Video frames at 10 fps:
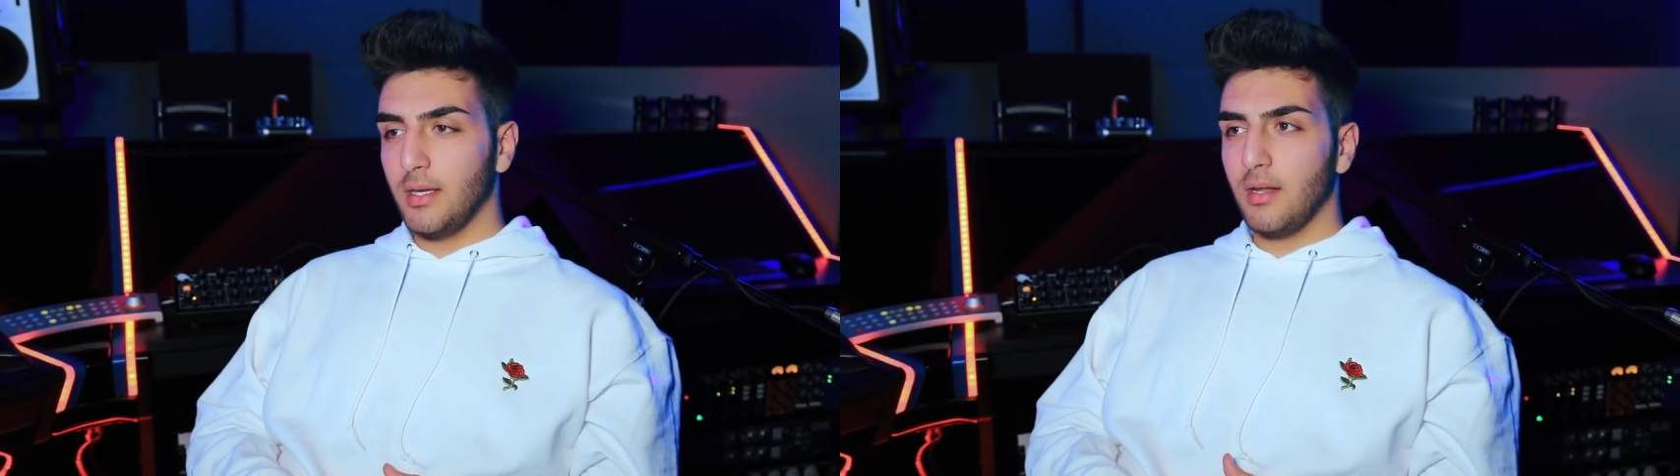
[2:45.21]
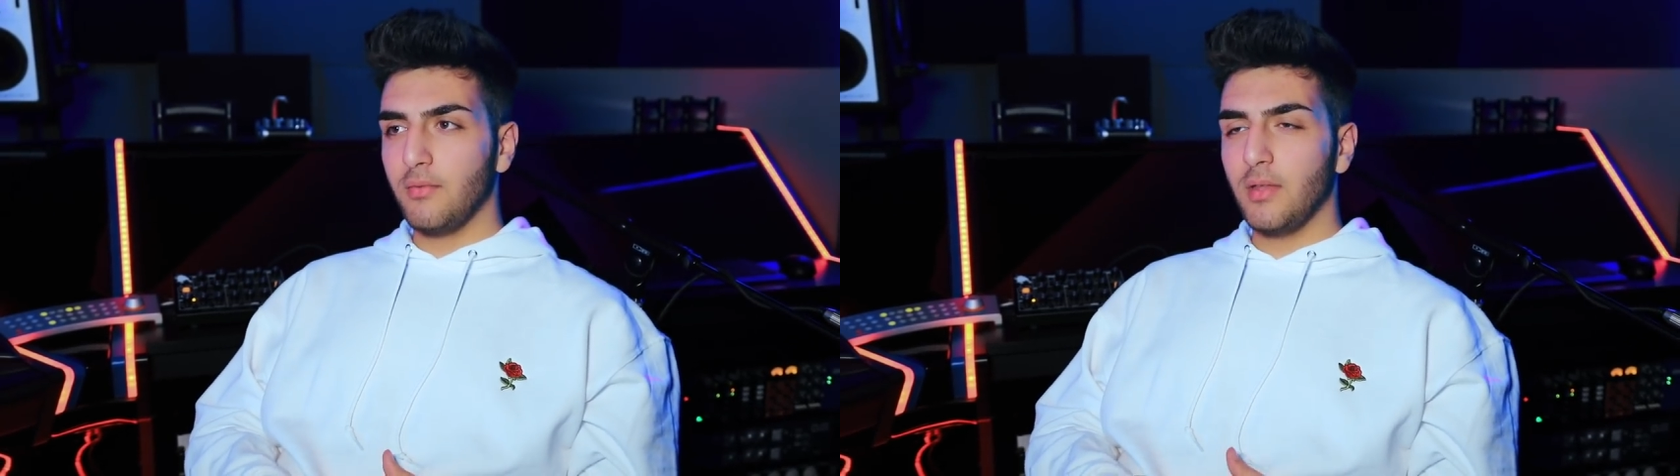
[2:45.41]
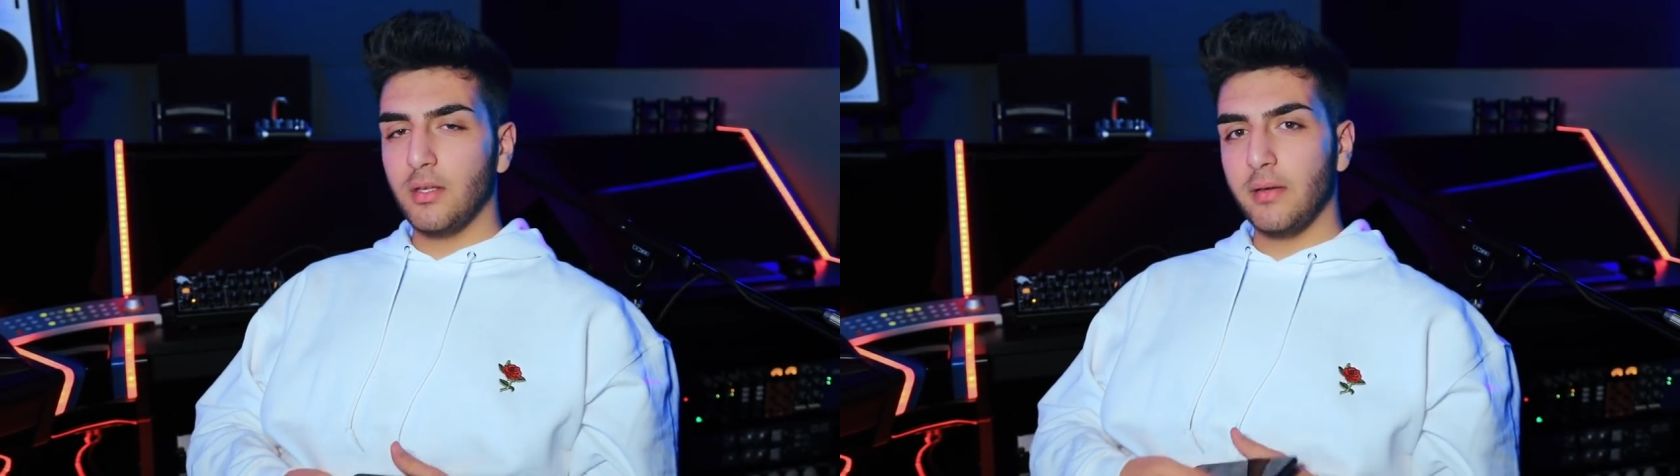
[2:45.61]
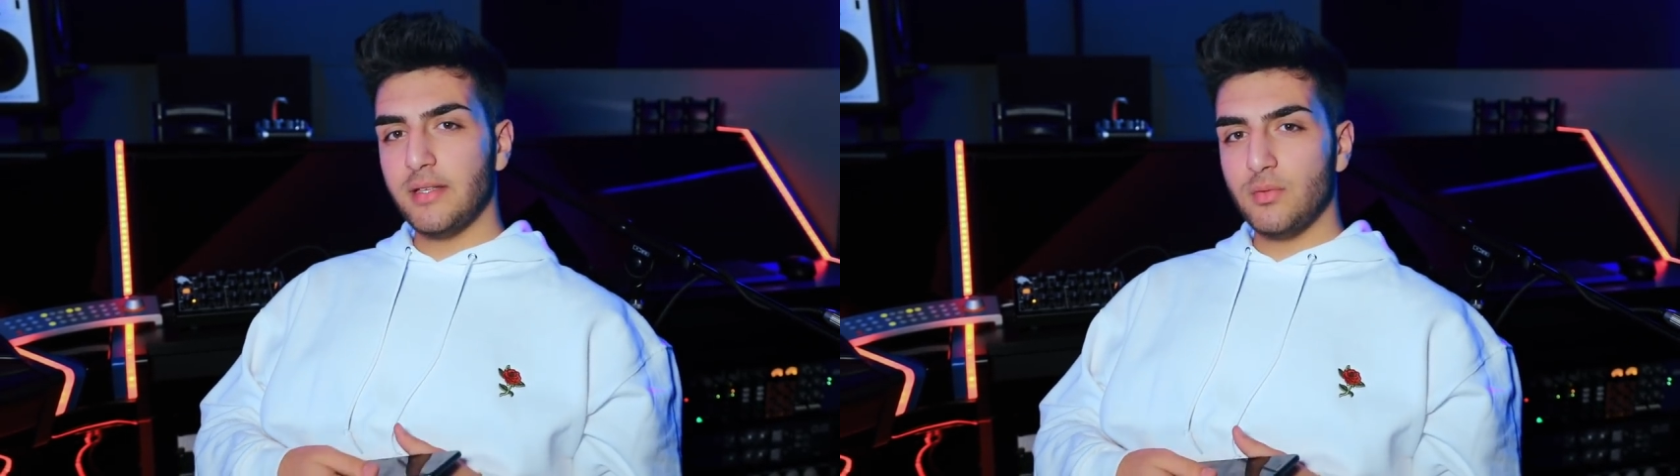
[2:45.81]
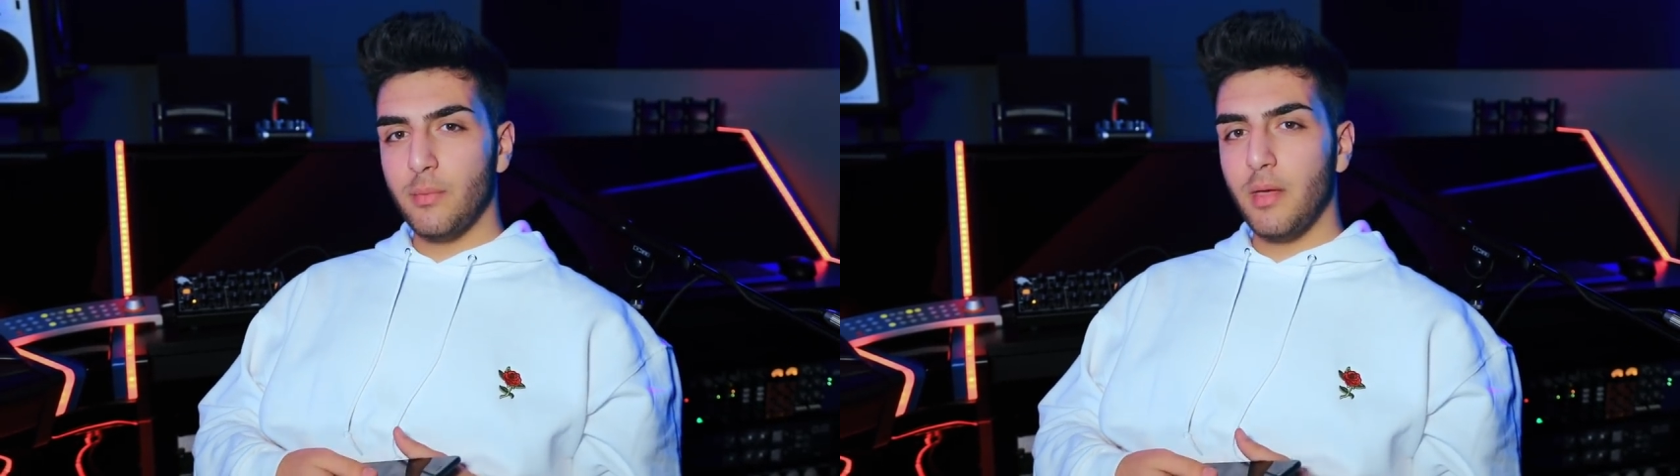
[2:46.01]
and I feel like you
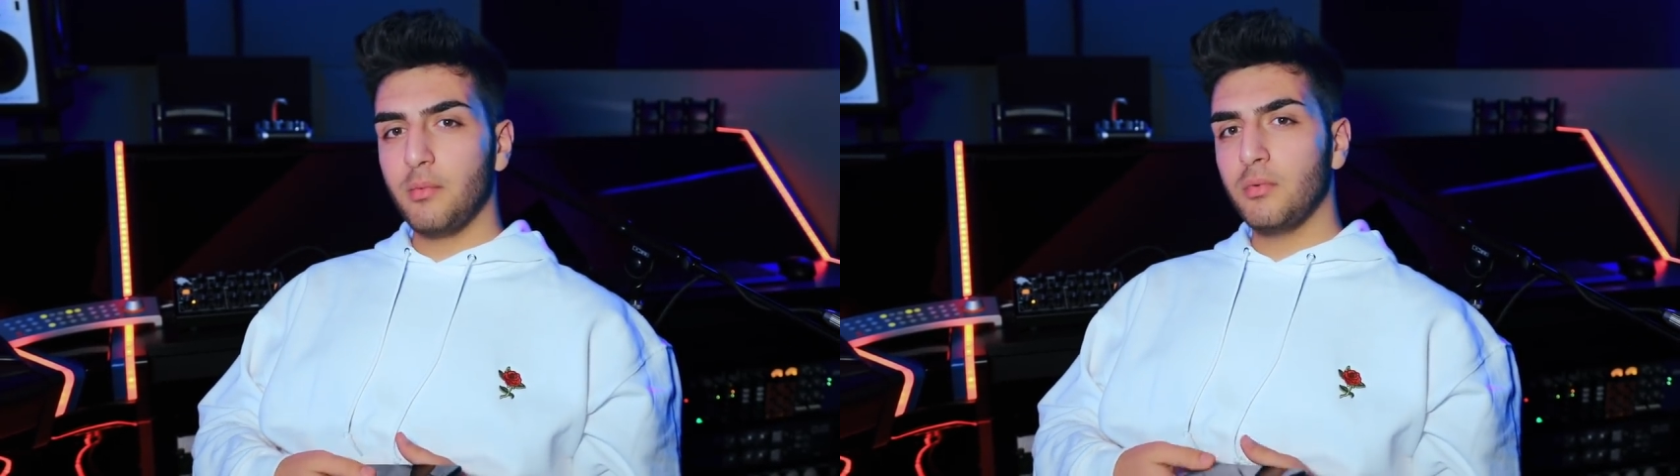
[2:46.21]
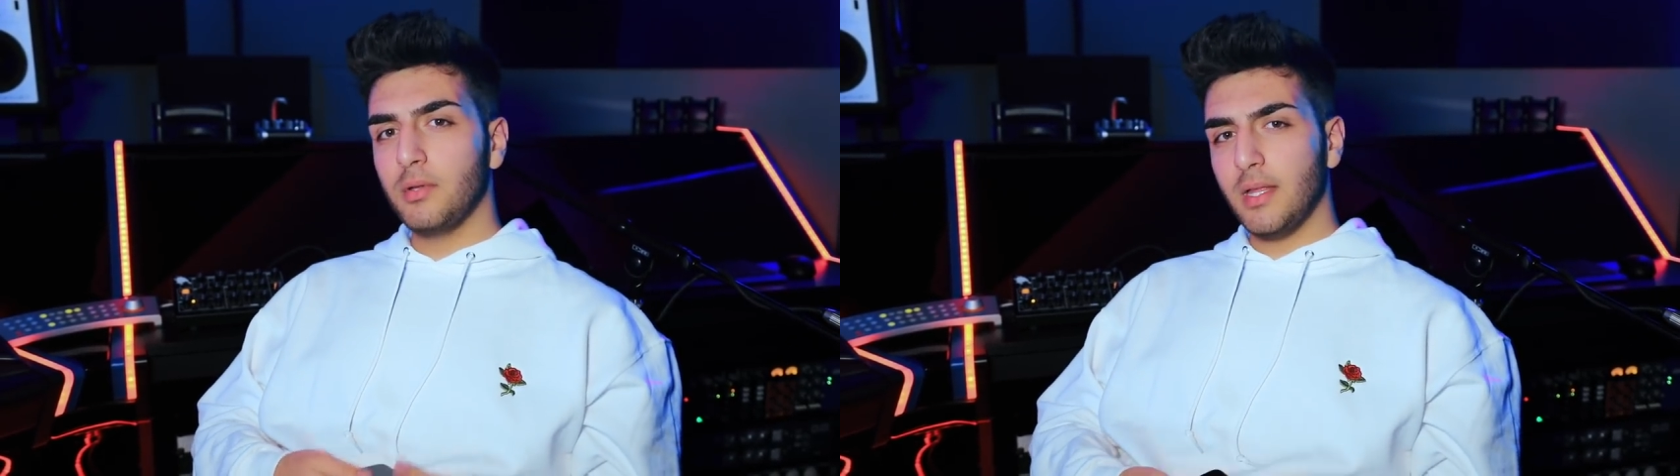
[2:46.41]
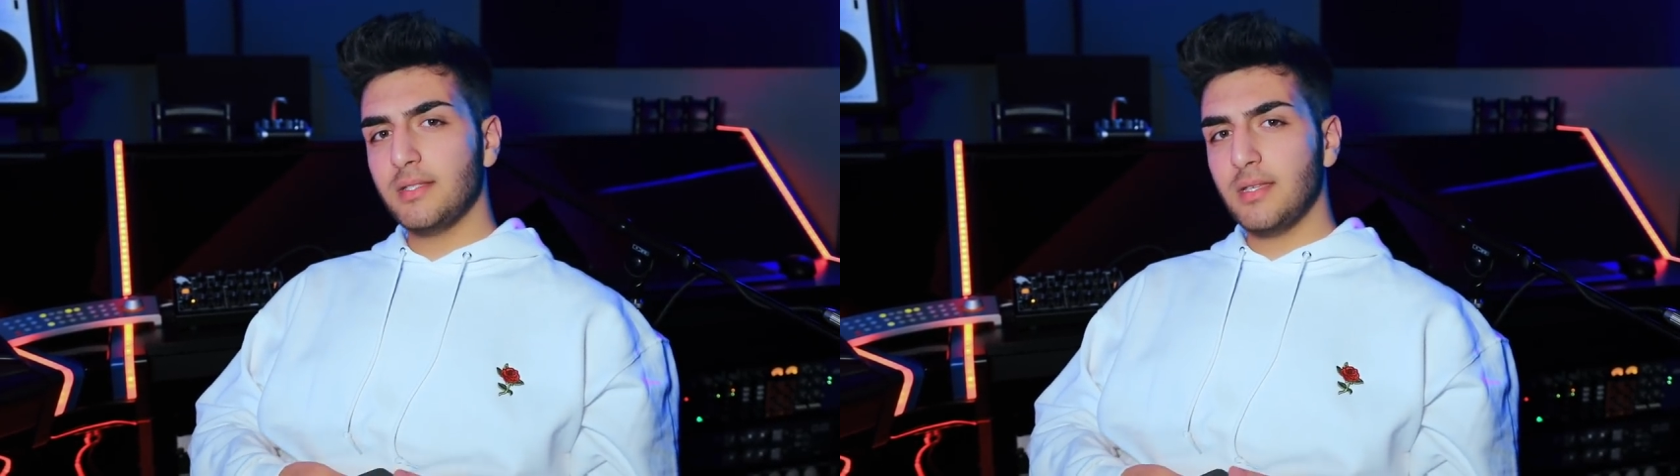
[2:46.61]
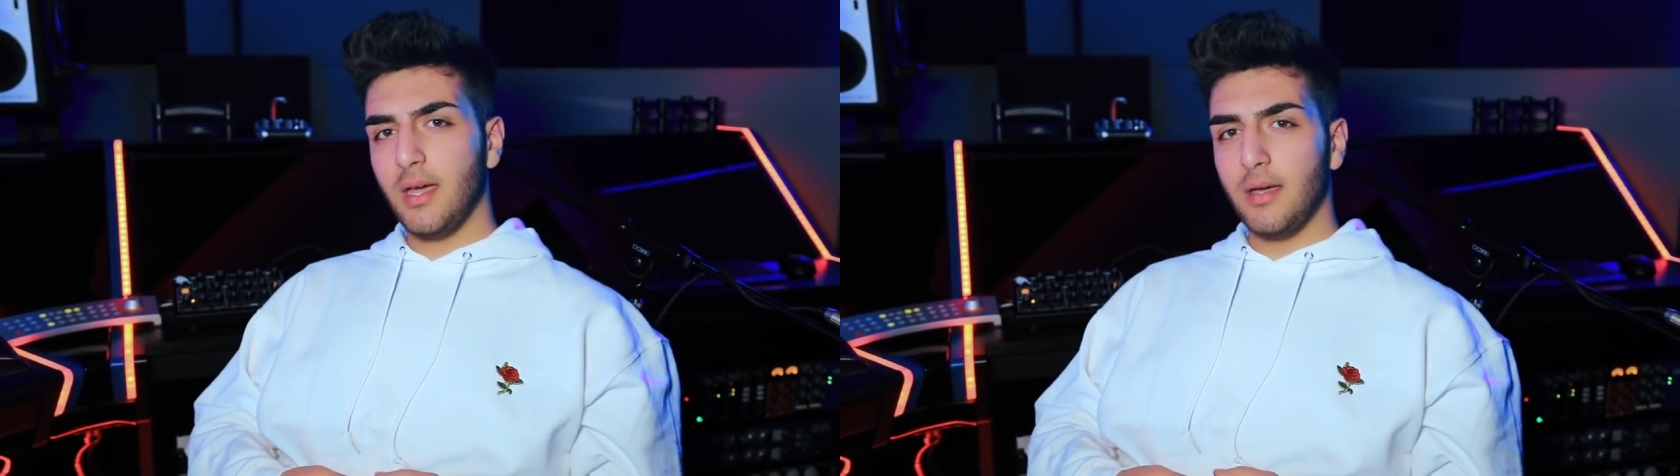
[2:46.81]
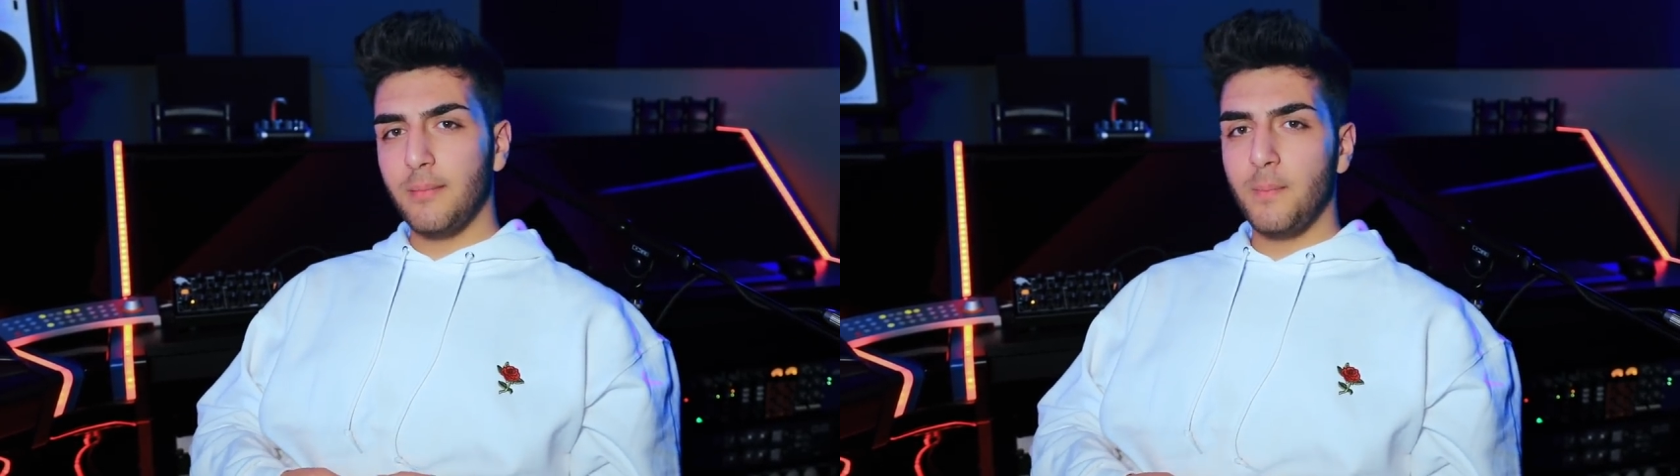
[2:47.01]
guys will be able to relate to that.